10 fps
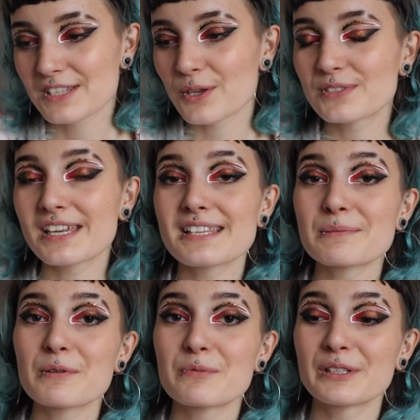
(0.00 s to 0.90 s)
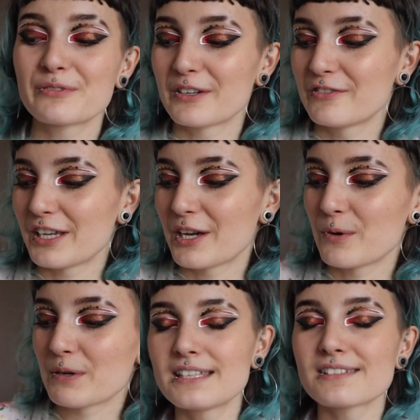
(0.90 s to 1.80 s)
So today's gonna be a really fun
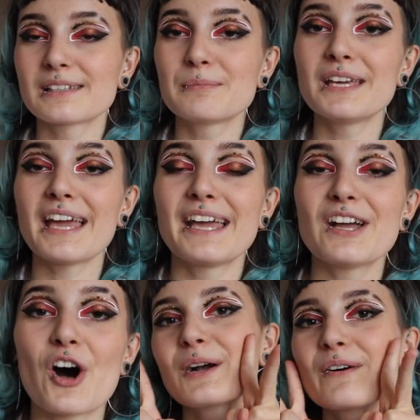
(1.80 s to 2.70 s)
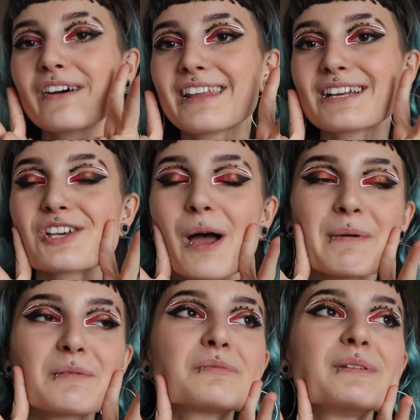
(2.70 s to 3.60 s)
video and this is gonna be a go online
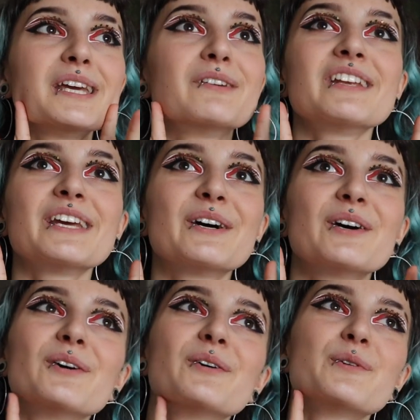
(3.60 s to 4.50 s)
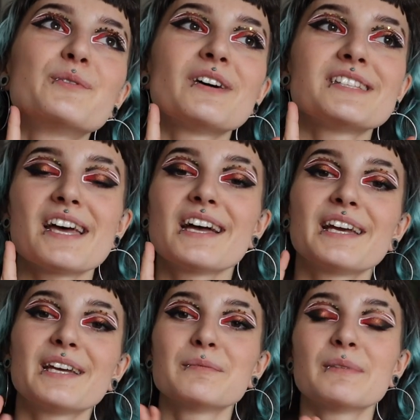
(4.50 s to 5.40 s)
shopping with me video, fun
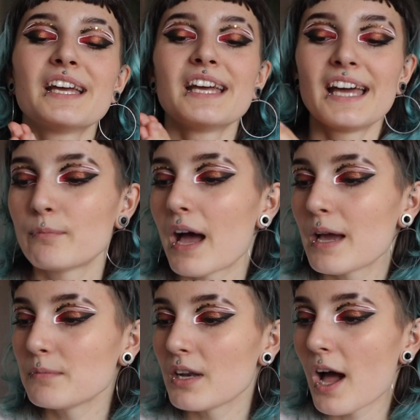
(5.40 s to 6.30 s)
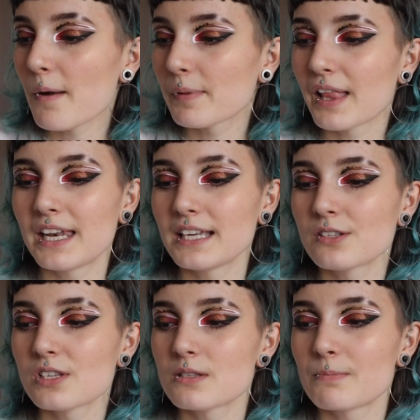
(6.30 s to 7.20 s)
time. Um, I'm not planning
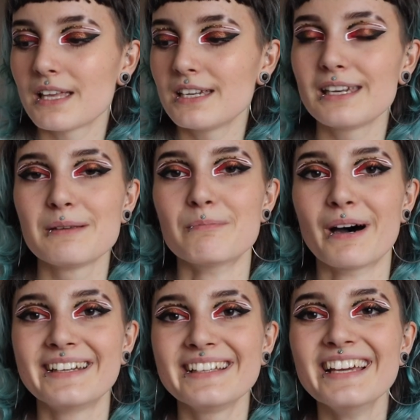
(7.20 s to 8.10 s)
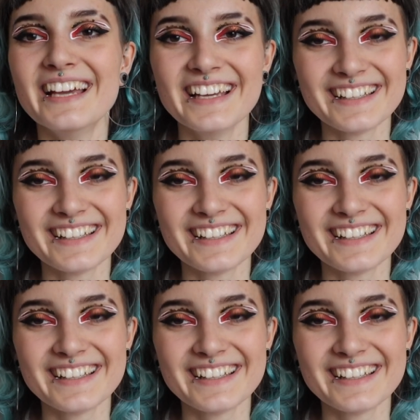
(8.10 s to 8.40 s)
to spend any money.